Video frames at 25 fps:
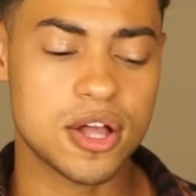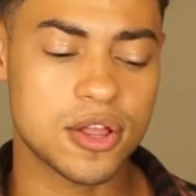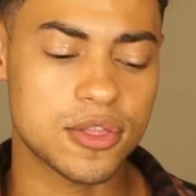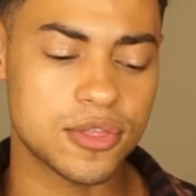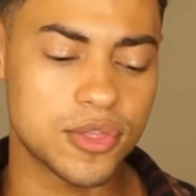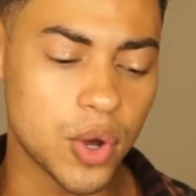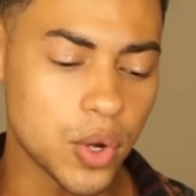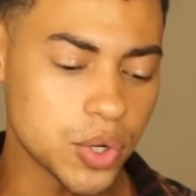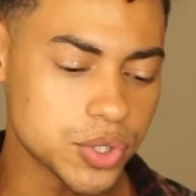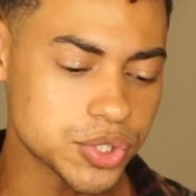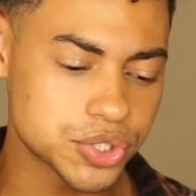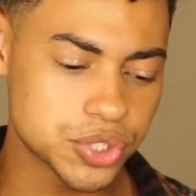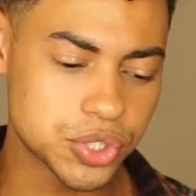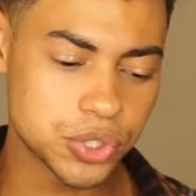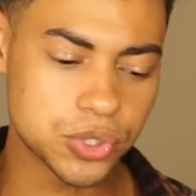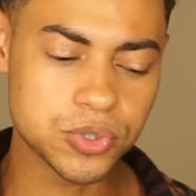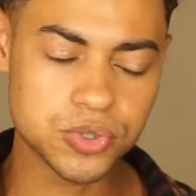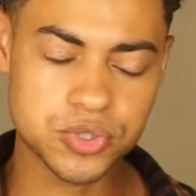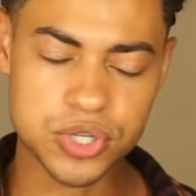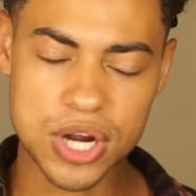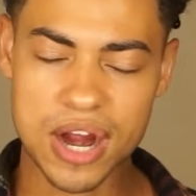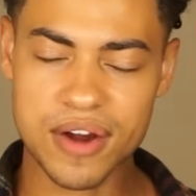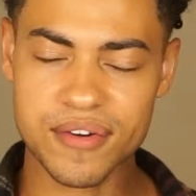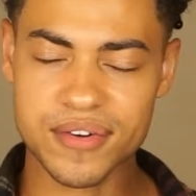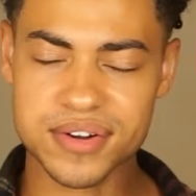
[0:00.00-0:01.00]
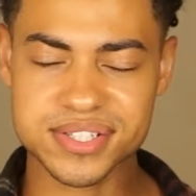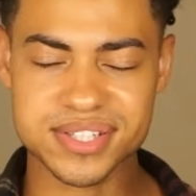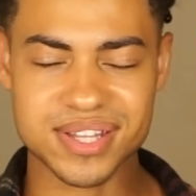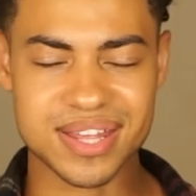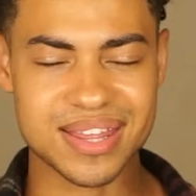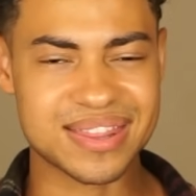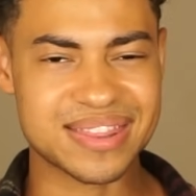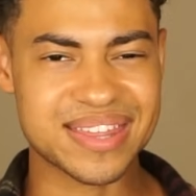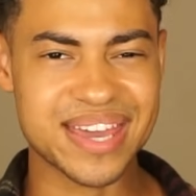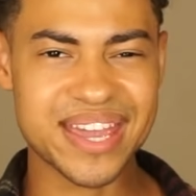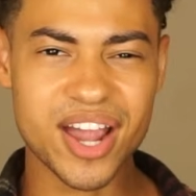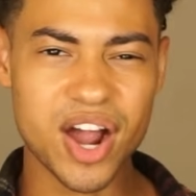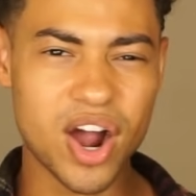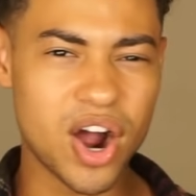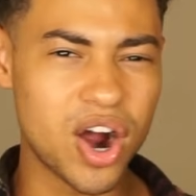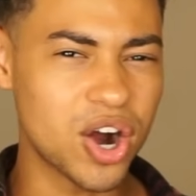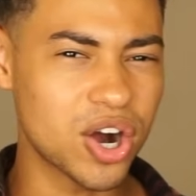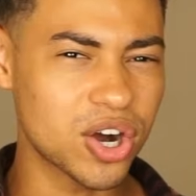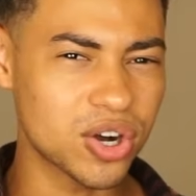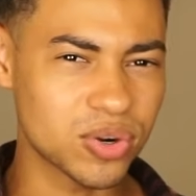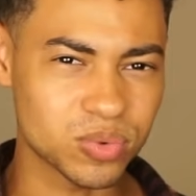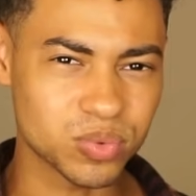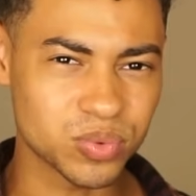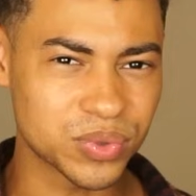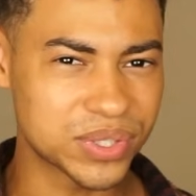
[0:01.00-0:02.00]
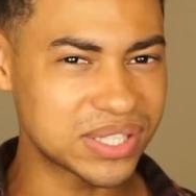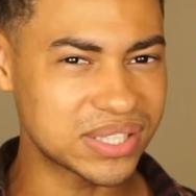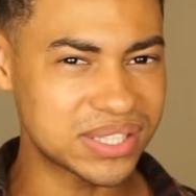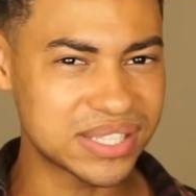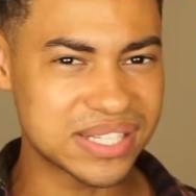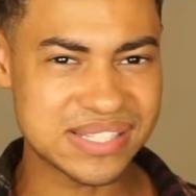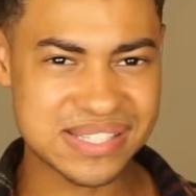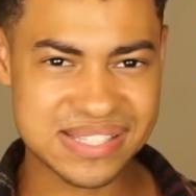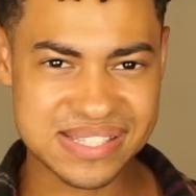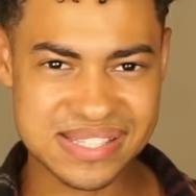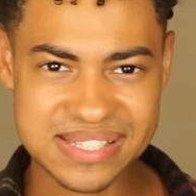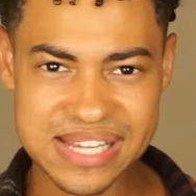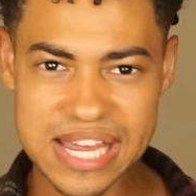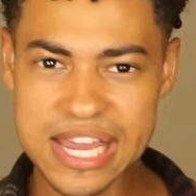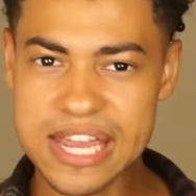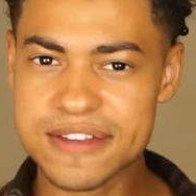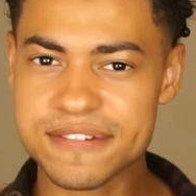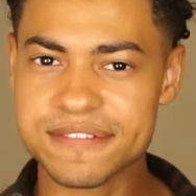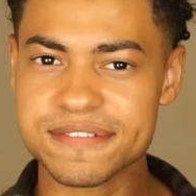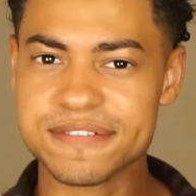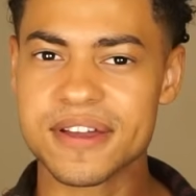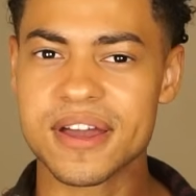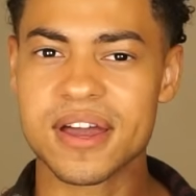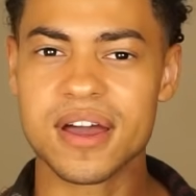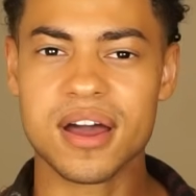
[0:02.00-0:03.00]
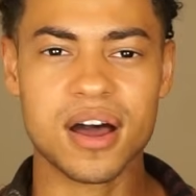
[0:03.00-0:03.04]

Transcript: Those two drivers, they are really safe